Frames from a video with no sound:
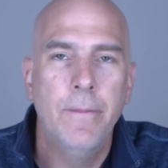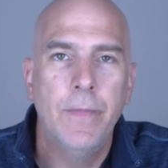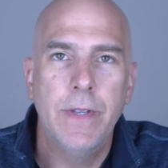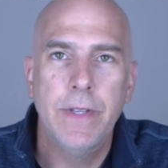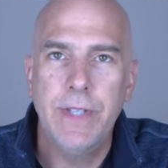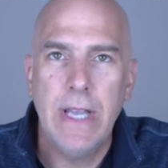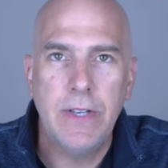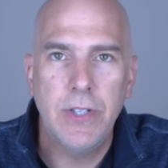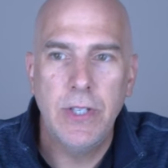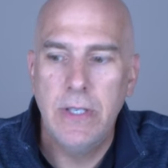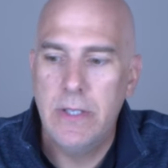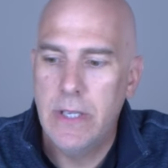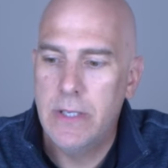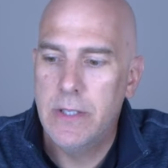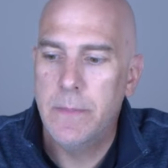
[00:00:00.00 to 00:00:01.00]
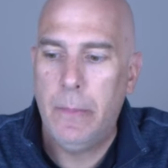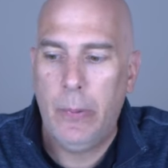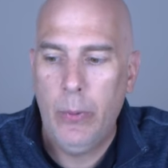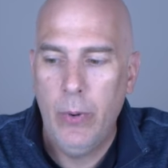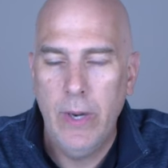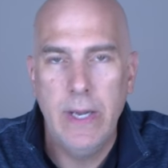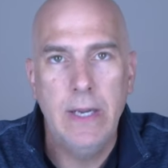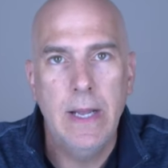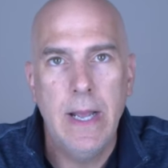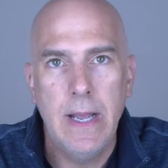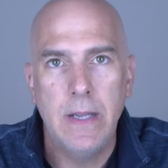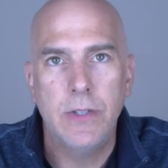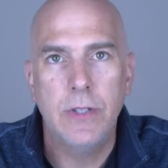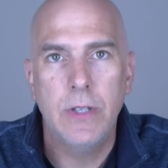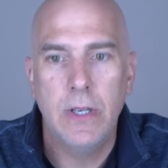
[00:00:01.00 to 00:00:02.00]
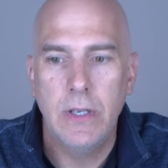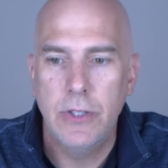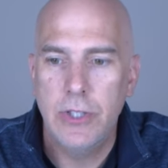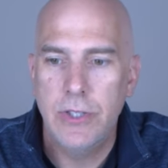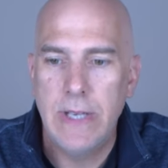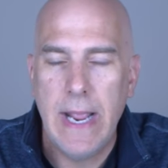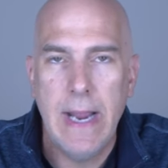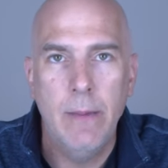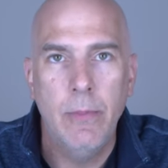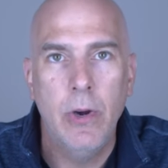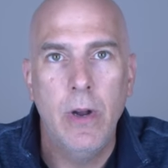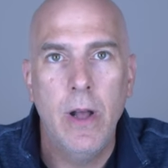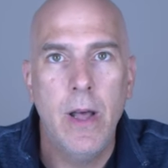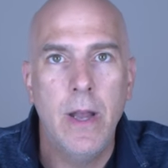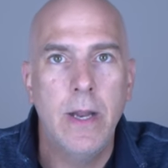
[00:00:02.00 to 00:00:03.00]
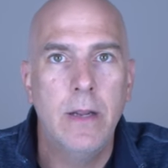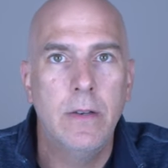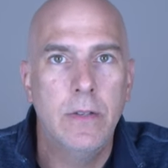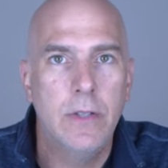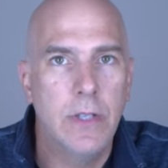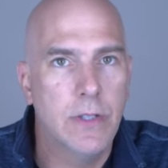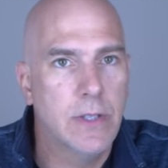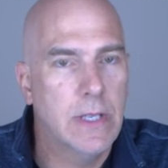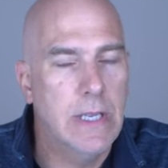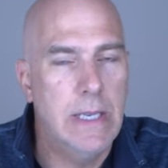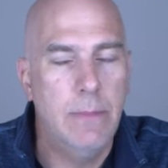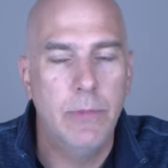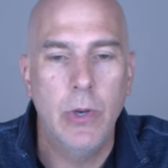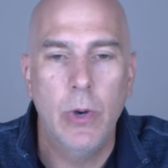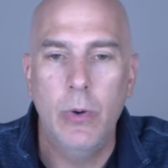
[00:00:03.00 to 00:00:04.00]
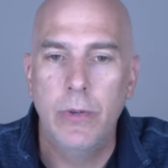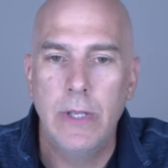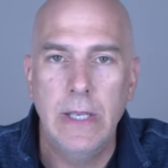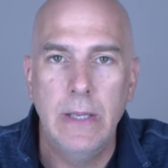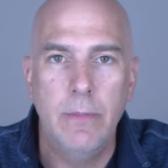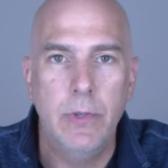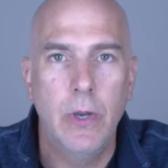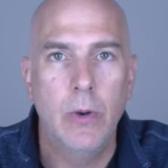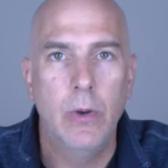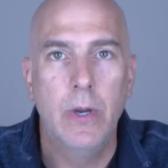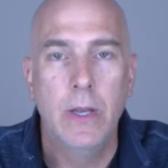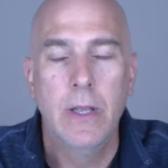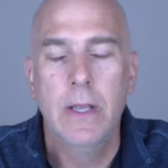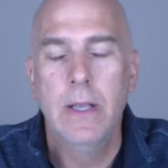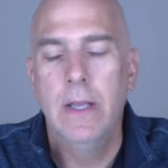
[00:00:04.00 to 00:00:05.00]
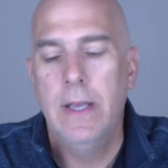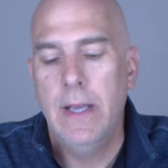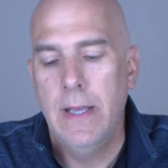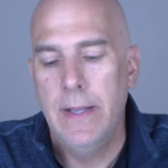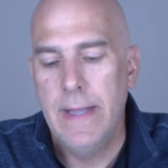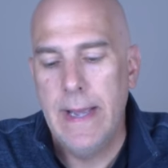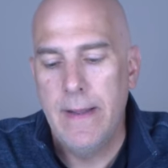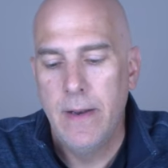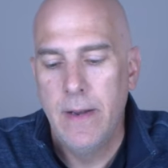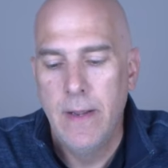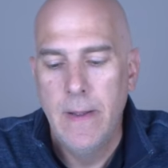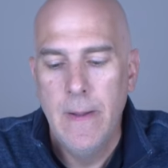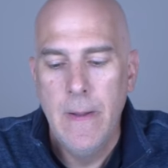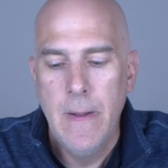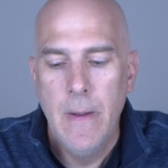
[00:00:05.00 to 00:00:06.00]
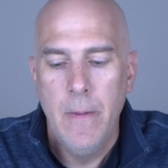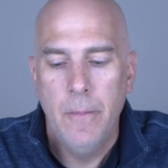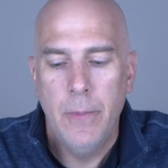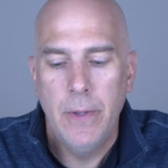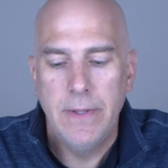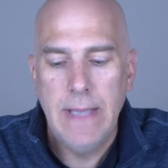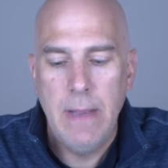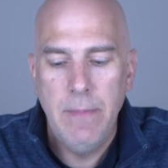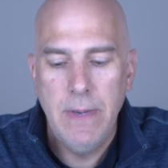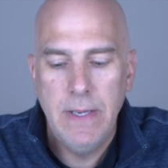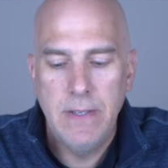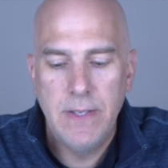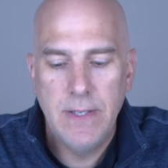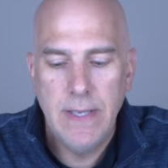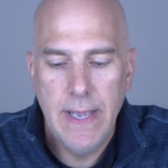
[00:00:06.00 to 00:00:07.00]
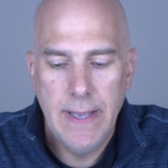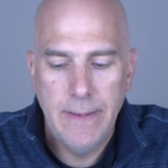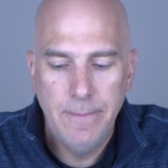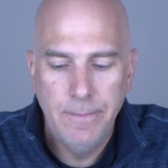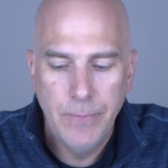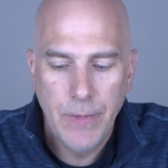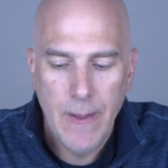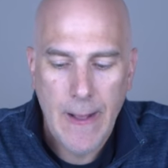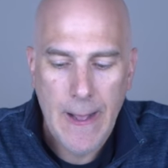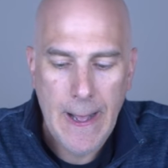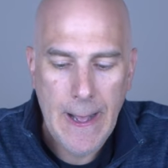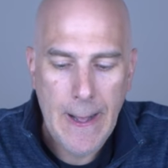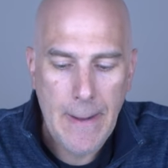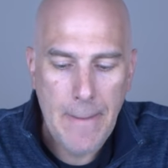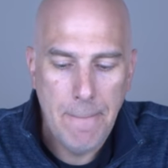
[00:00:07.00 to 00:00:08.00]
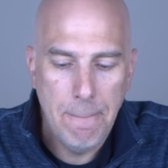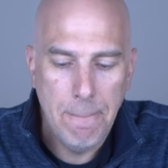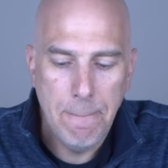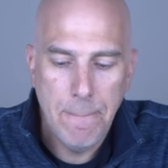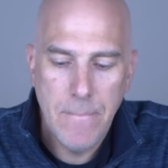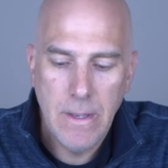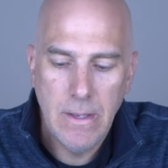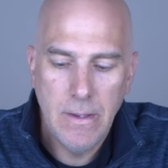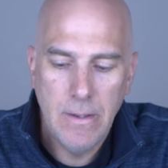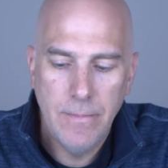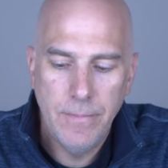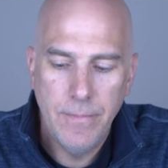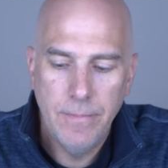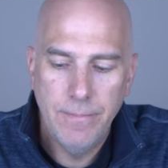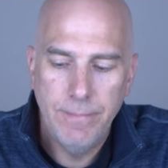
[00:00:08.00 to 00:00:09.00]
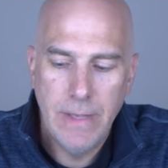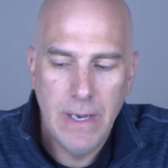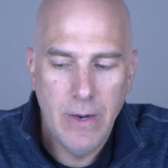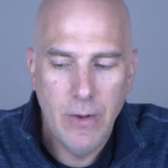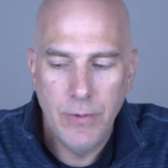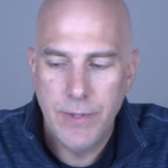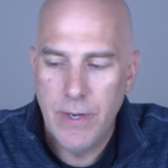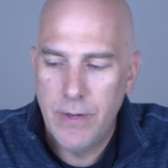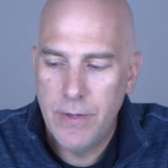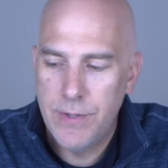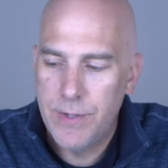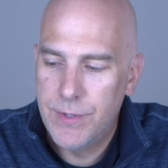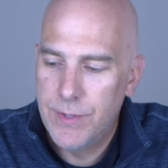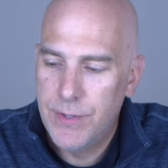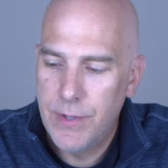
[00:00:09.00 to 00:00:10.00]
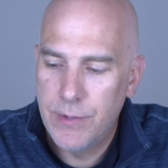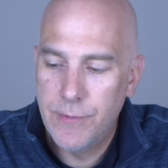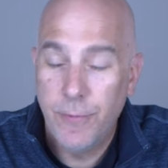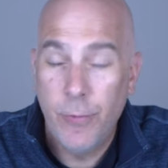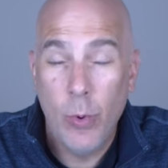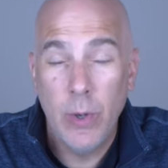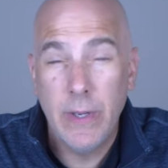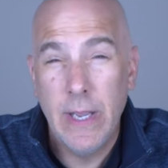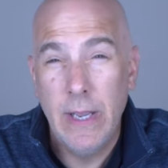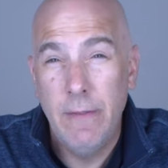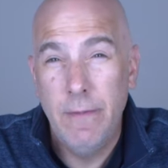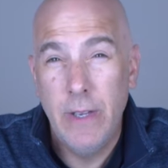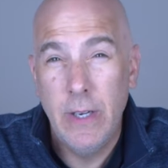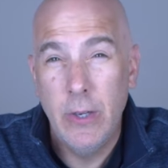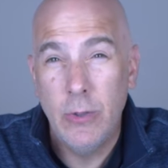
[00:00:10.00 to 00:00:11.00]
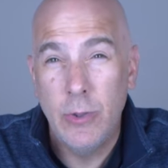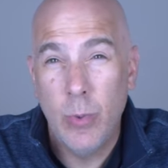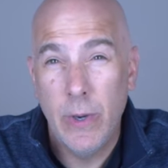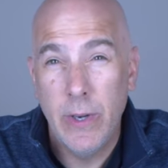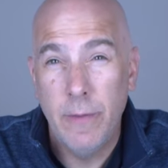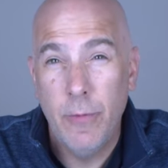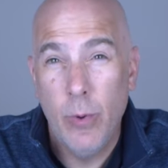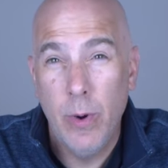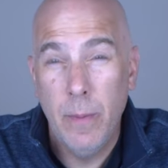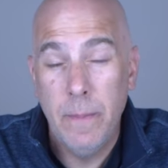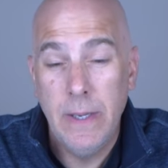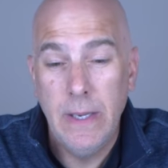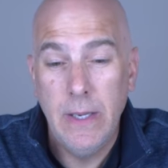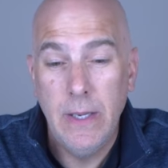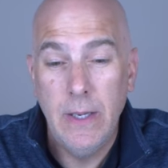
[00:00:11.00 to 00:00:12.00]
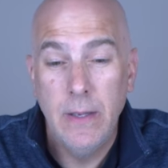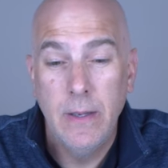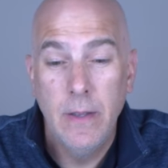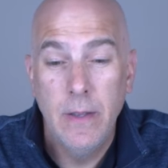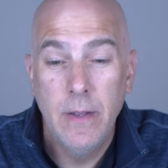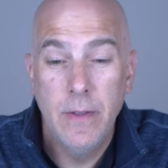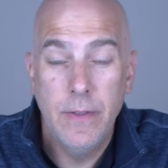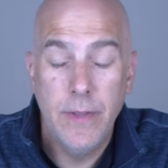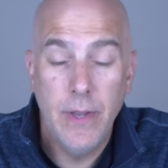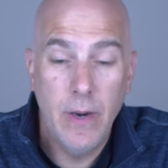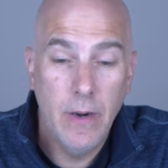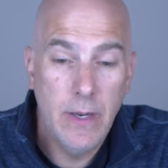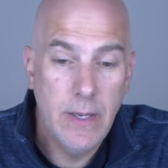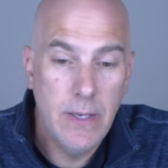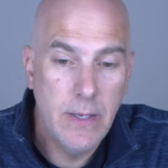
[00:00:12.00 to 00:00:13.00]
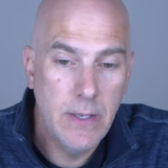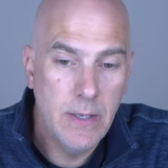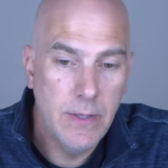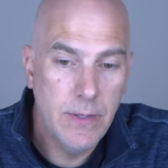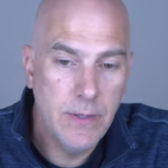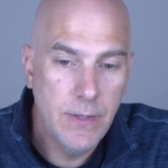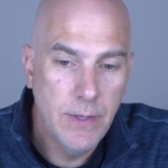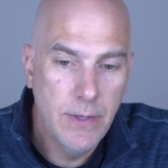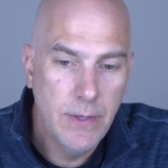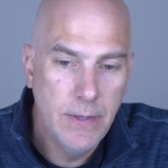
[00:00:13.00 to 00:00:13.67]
This actually does pretty nice. You can just hammer on it, just keep going, keep going, and that. But that being said, um, you know, there's there's 4K video 24p, there is